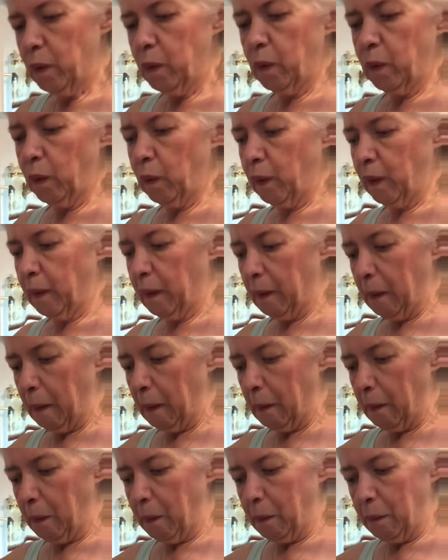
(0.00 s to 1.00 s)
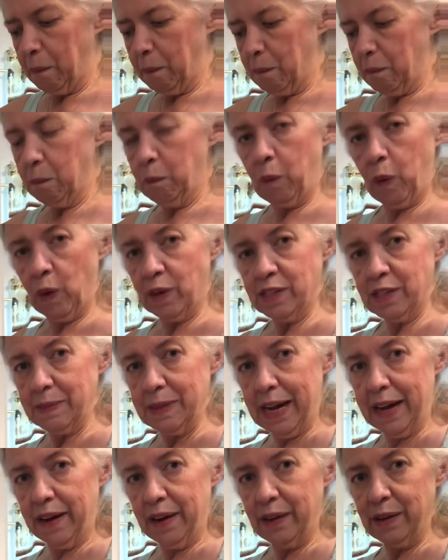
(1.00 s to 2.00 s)
or more
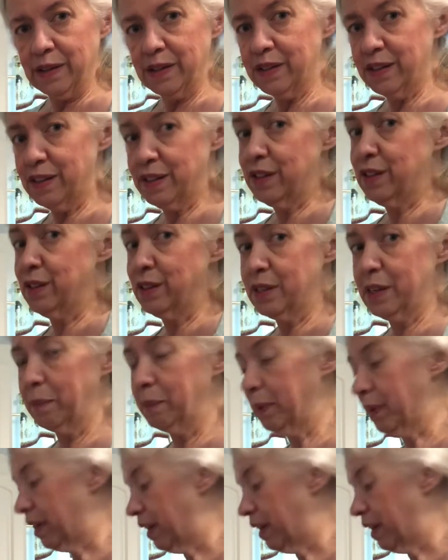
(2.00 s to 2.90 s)
tomatoes, you can put it